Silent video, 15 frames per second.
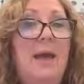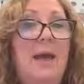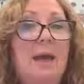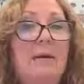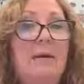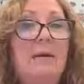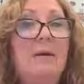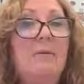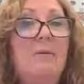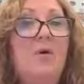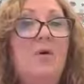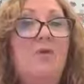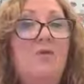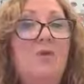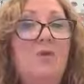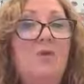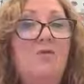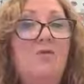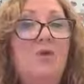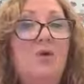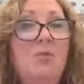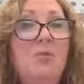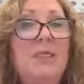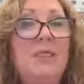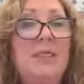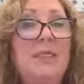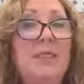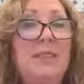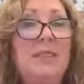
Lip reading: outcome of the affordability